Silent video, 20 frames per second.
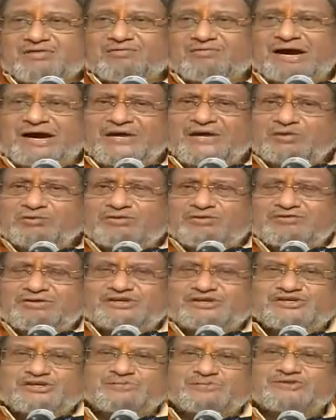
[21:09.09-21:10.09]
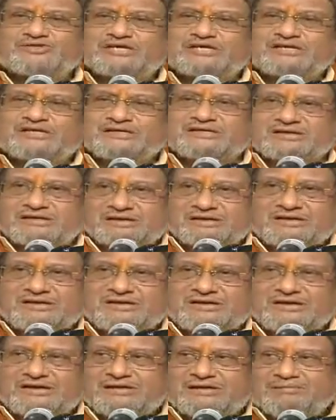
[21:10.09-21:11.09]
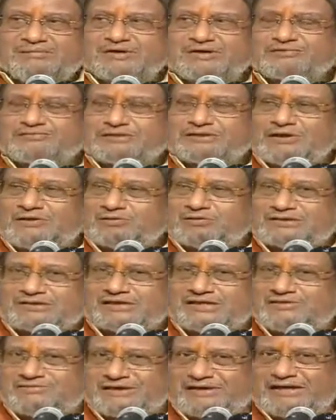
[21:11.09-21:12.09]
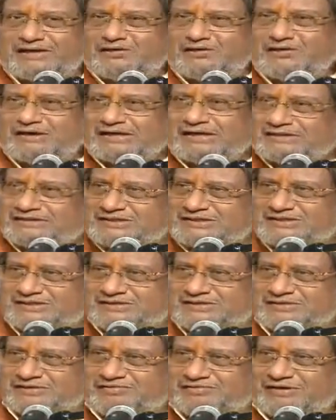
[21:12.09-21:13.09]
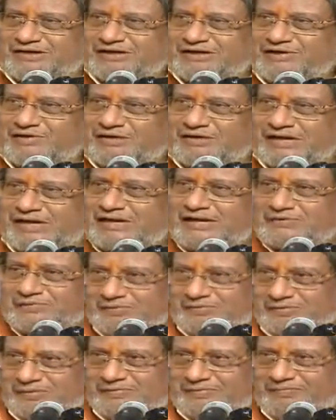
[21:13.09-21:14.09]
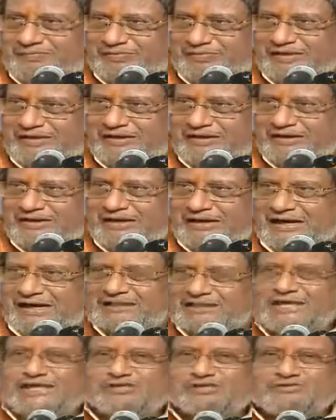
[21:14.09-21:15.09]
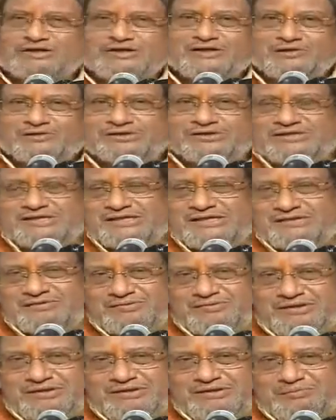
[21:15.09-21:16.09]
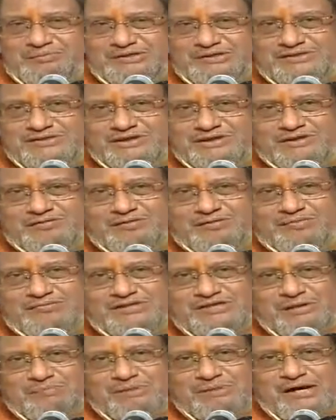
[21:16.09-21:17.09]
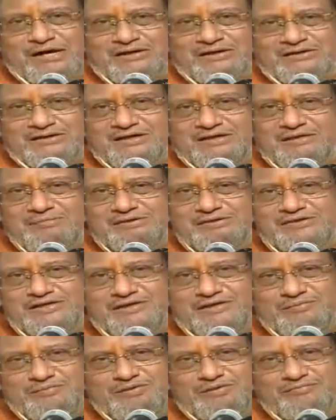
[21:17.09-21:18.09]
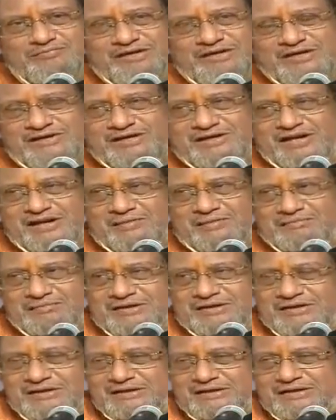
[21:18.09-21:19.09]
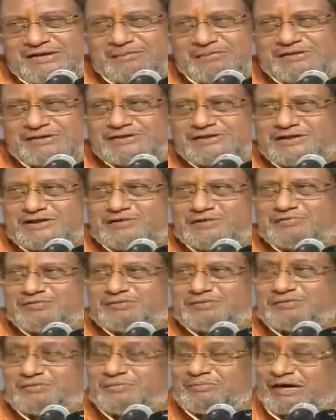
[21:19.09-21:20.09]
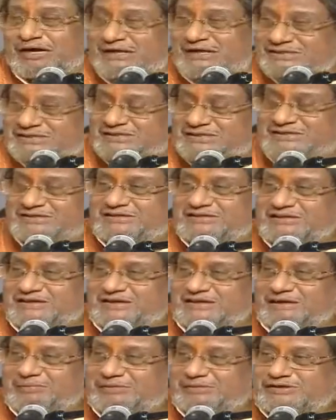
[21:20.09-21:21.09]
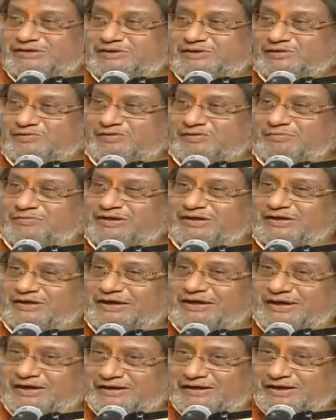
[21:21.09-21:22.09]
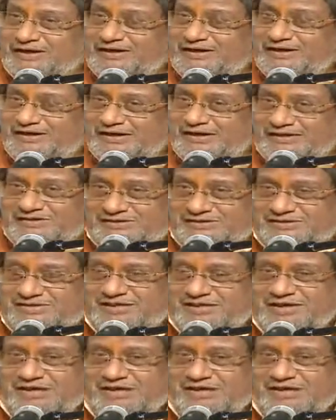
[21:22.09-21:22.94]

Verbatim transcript: Why do we worship sun? Because without sun we cannot exist, we cannot live. And that's why you see the representative from Japan, representative from Vietnam, representative from the Mayans representative from the Red Indians.